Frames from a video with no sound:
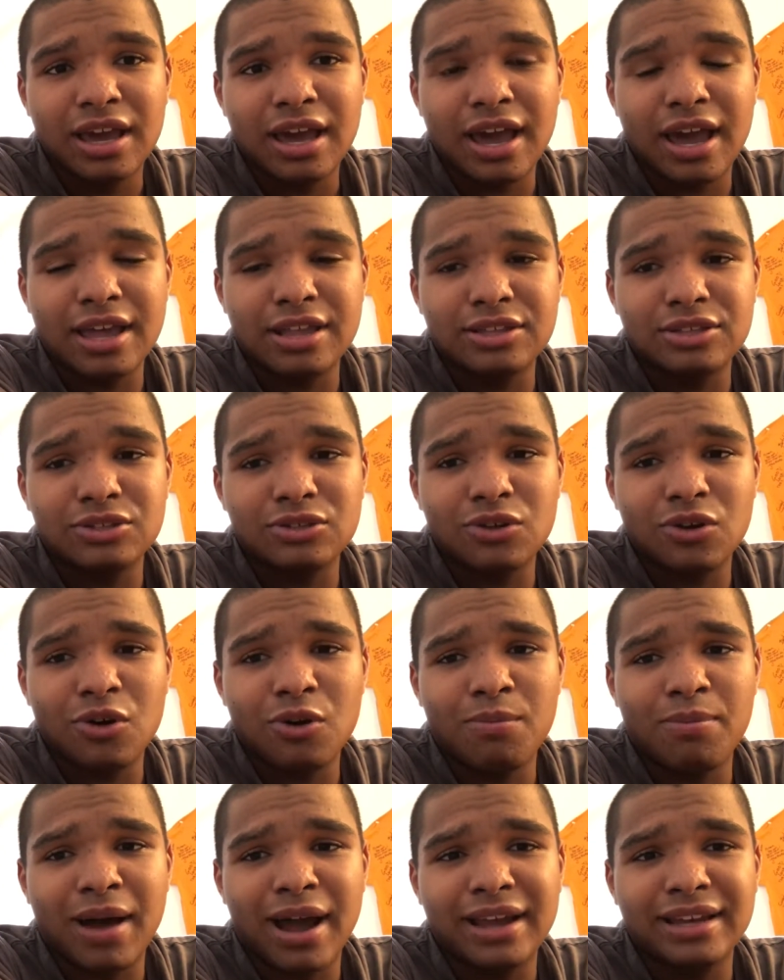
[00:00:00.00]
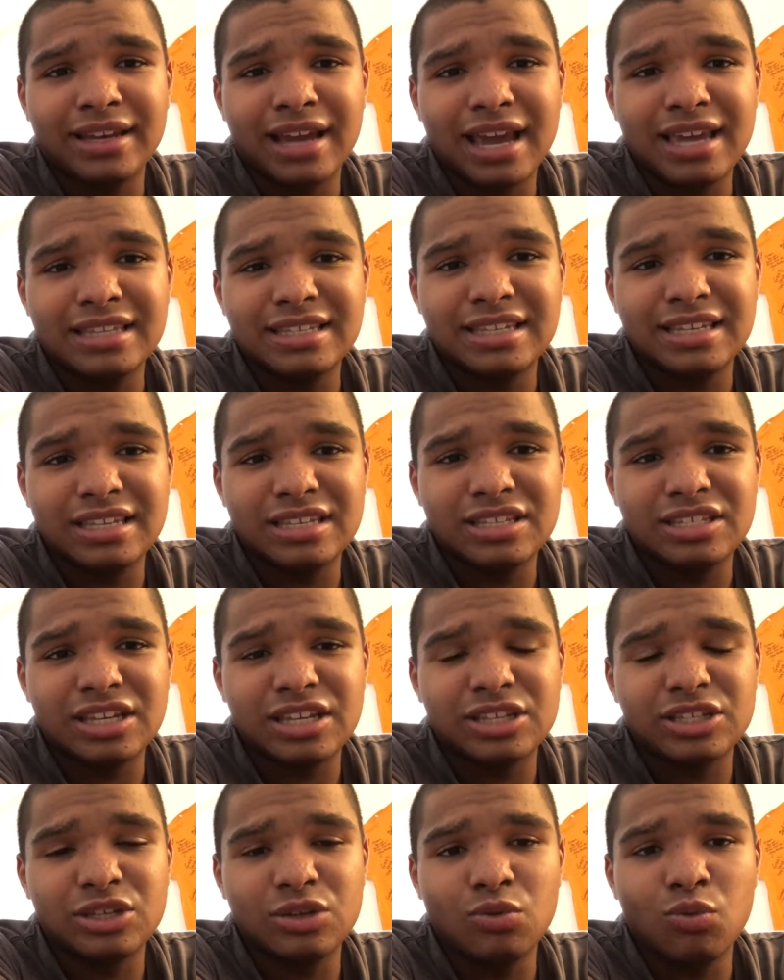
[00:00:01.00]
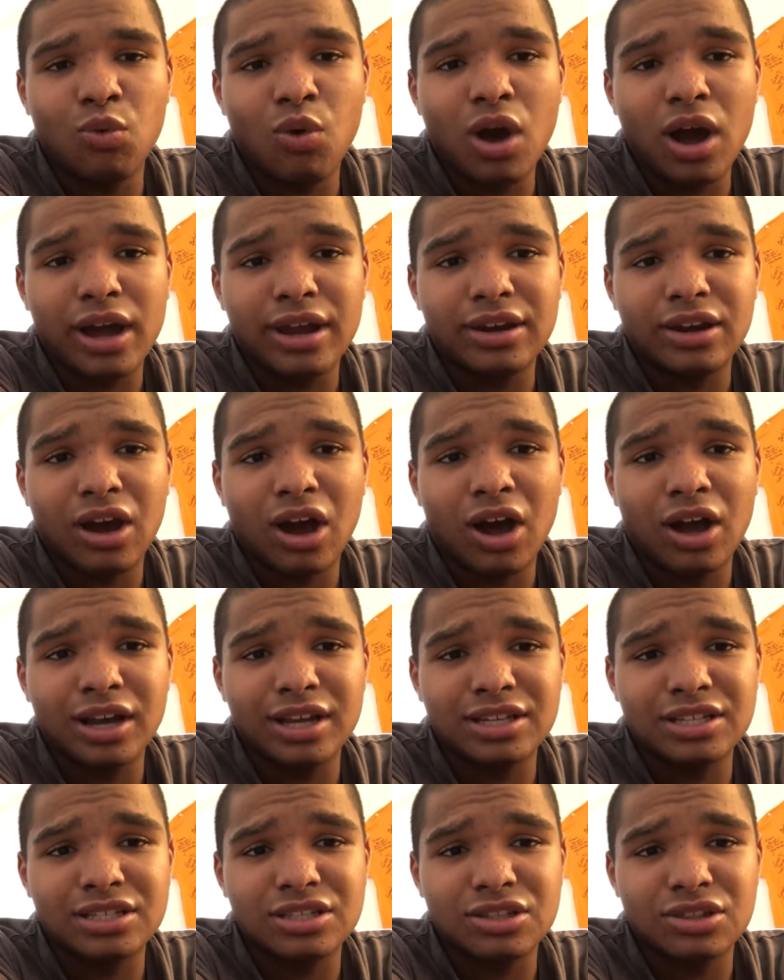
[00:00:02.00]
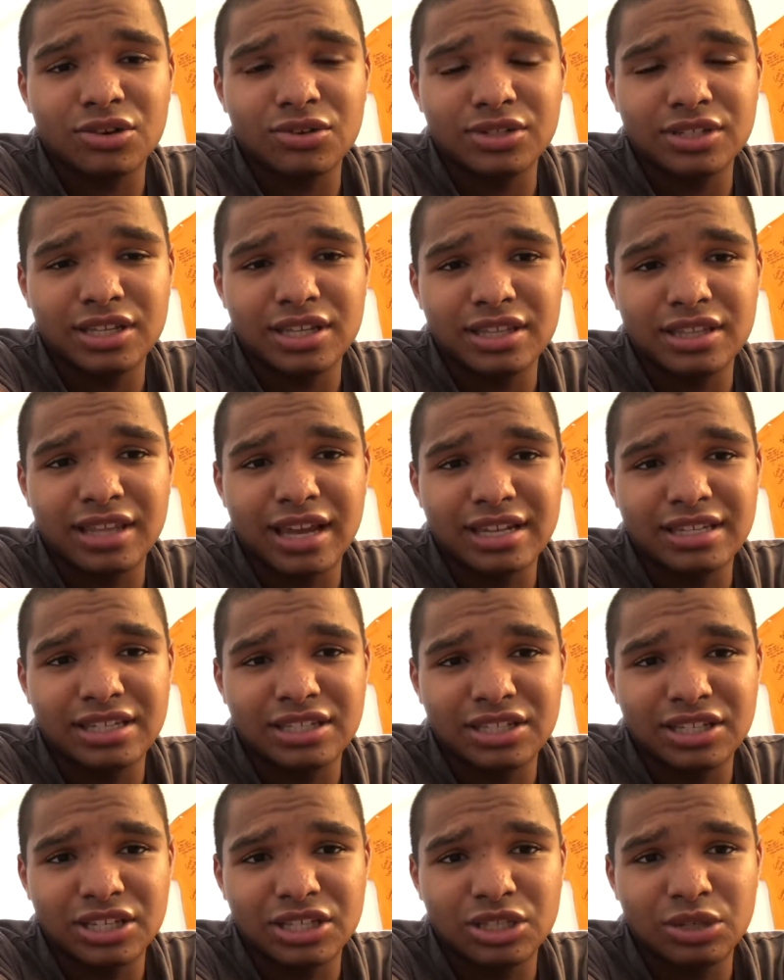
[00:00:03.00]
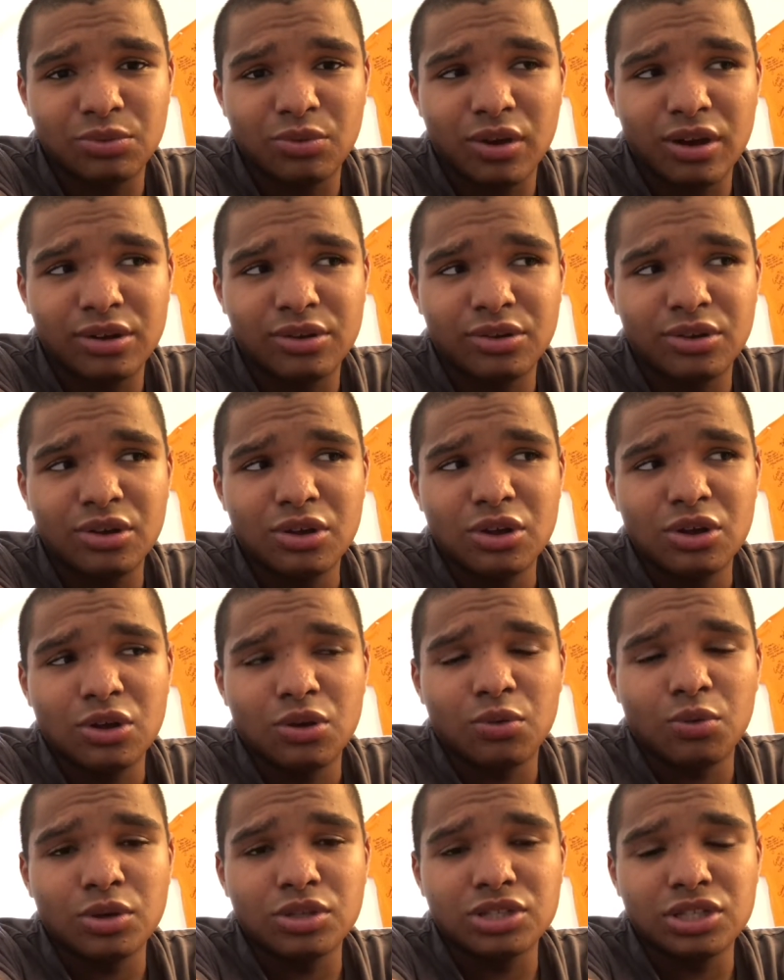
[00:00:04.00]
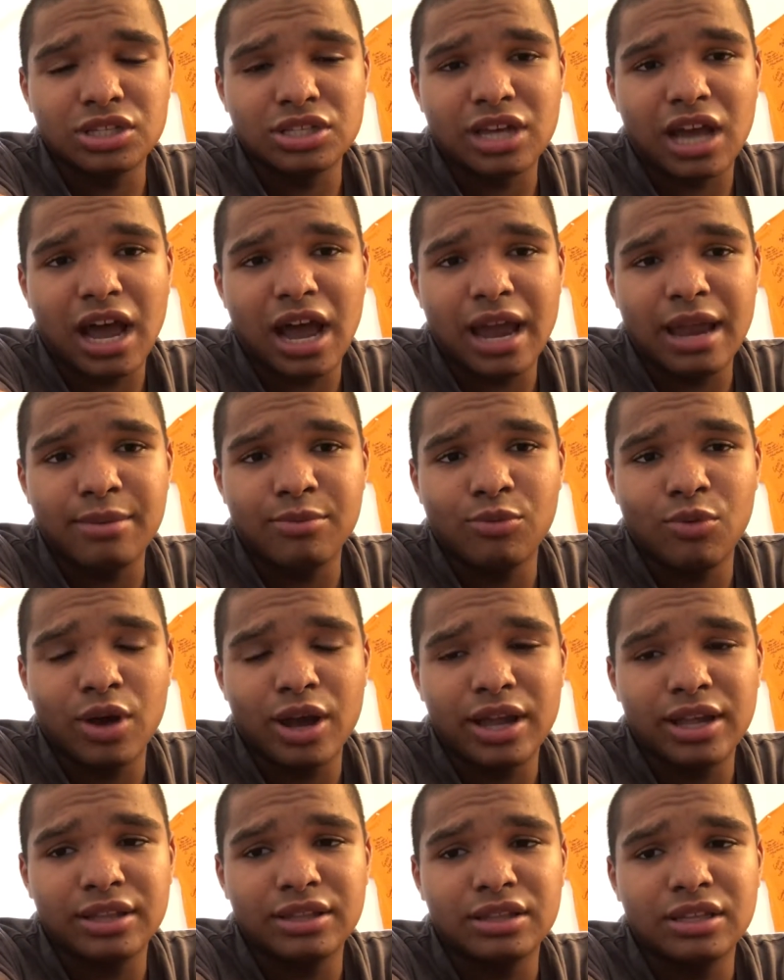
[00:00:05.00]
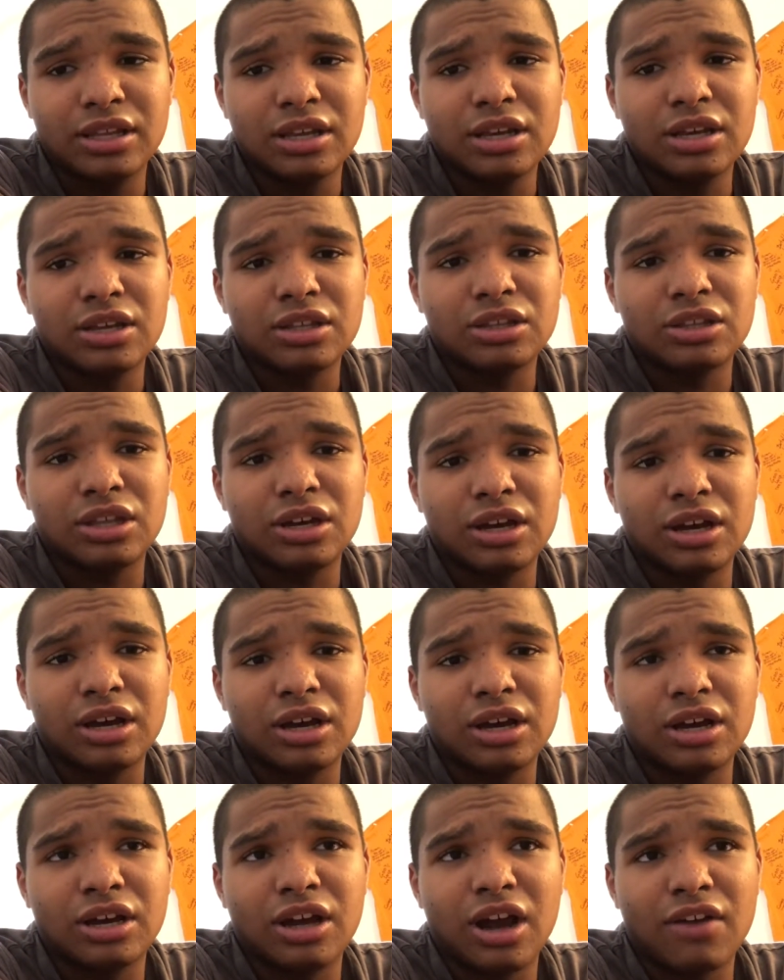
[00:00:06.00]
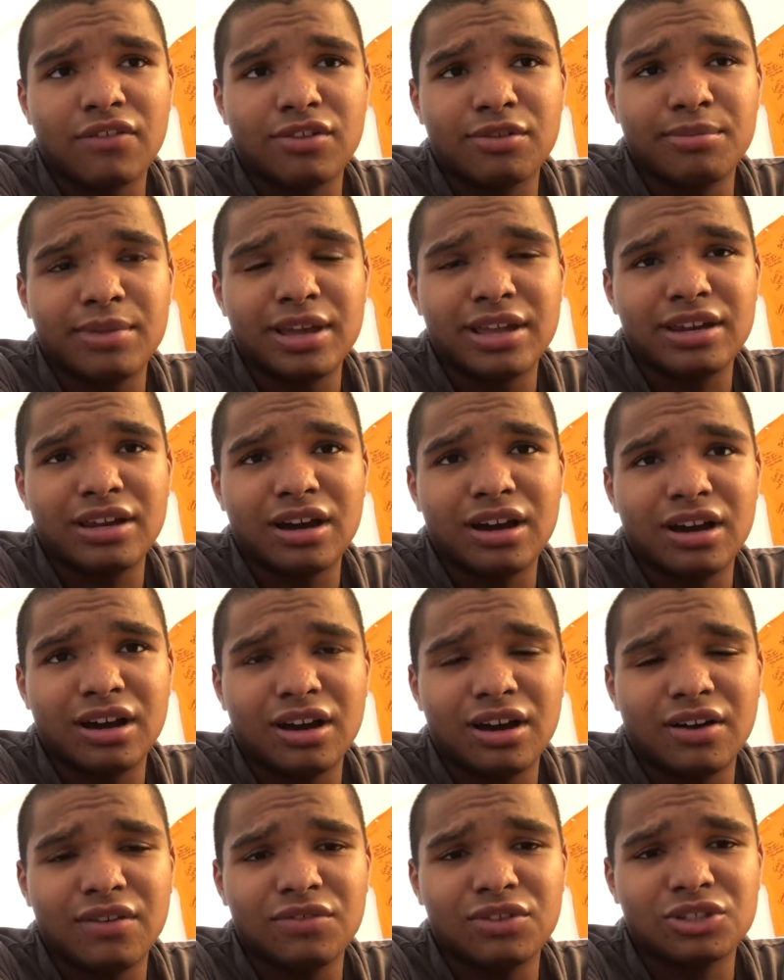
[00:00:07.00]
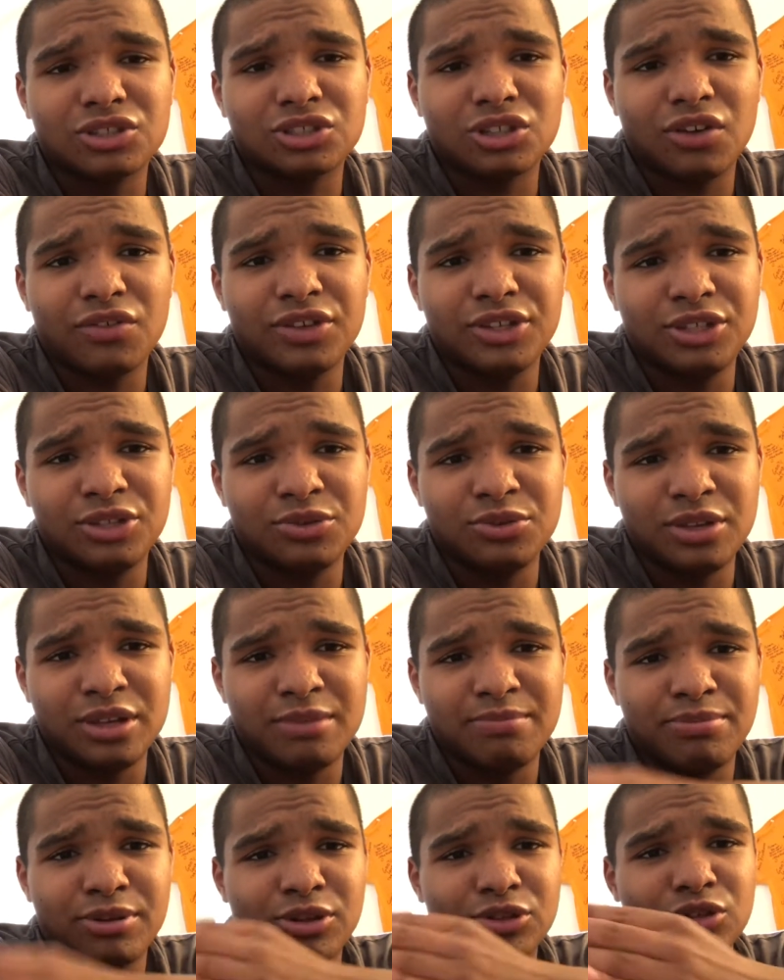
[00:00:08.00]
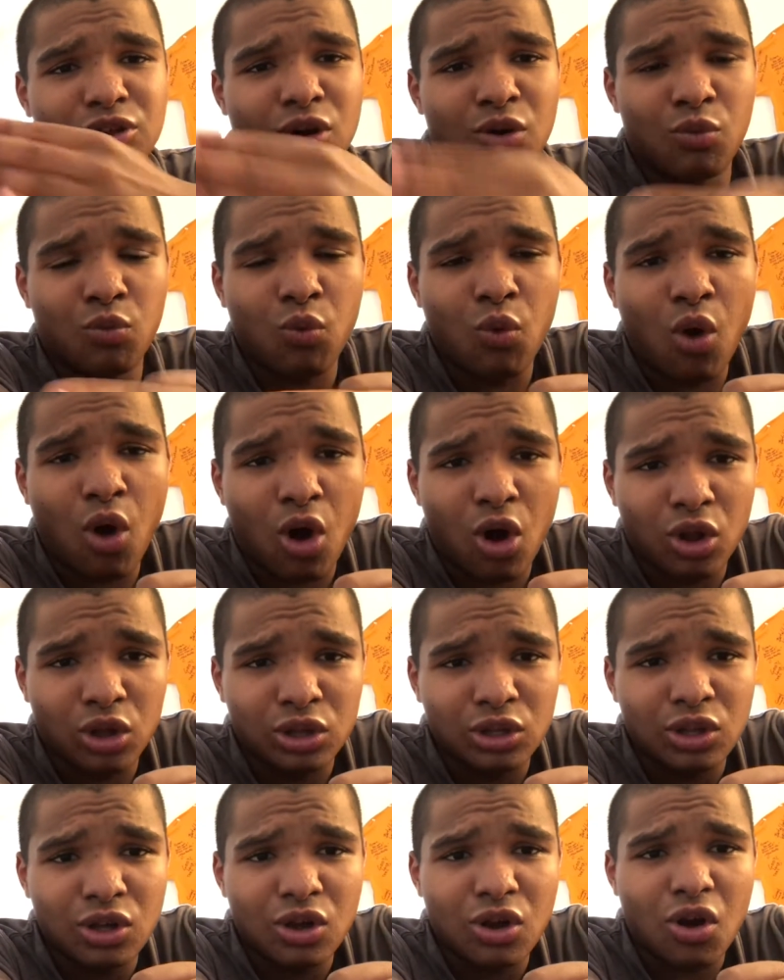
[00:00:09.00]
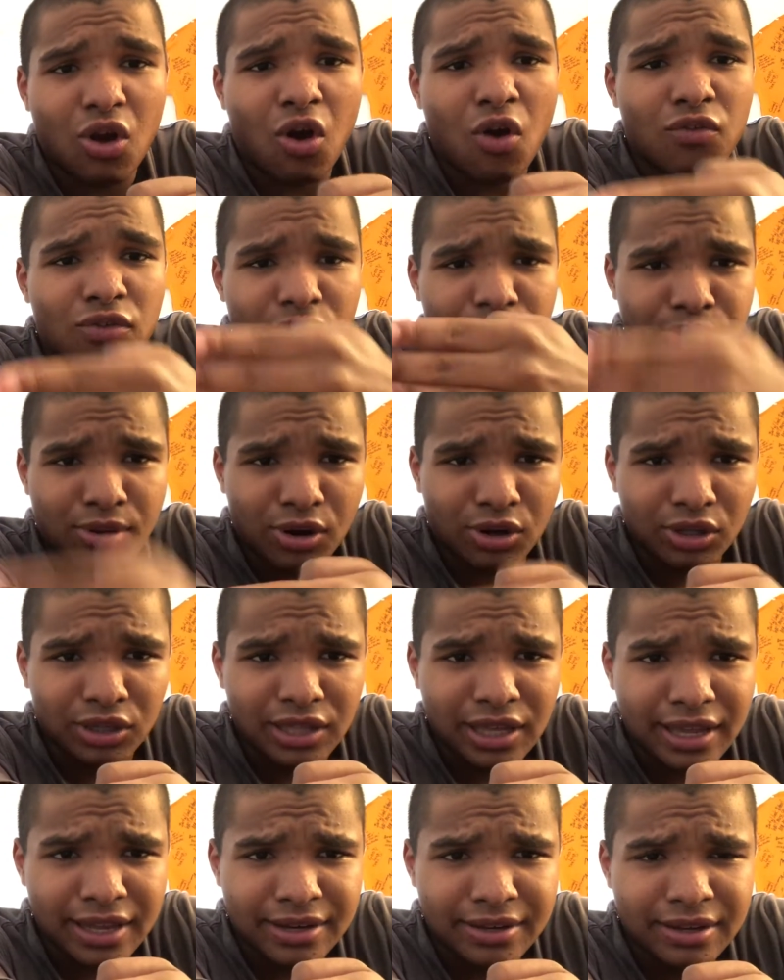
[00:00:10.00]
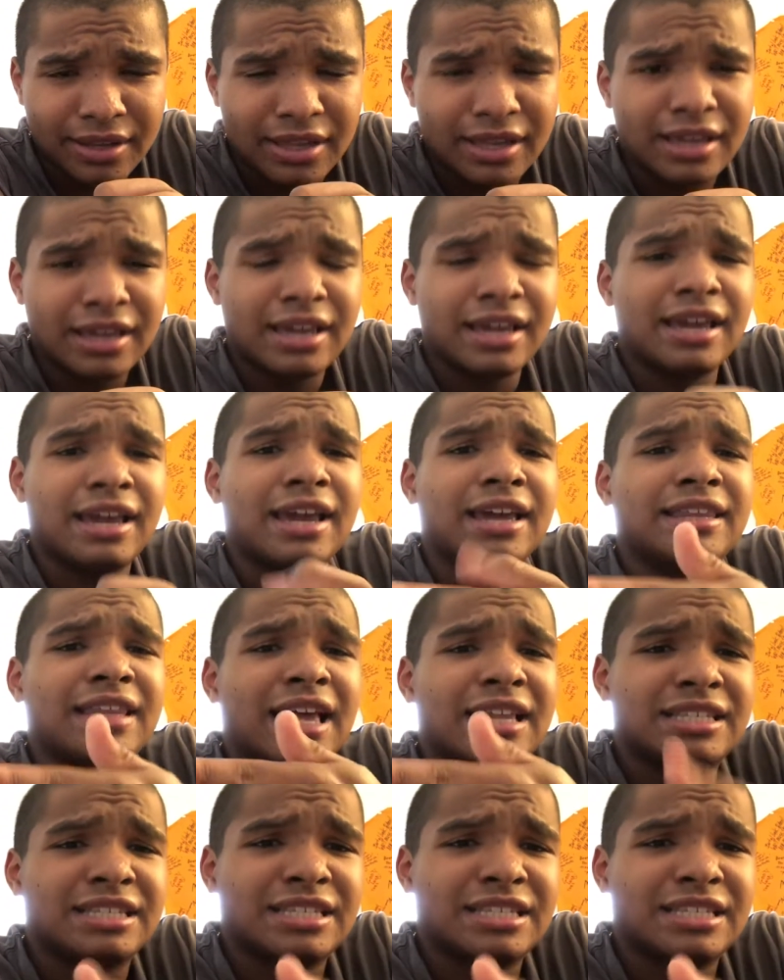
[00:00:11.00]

And so by 1961, August 13th, 1961, was the time when the government of the Soviet Union built a wall over Berlin, and that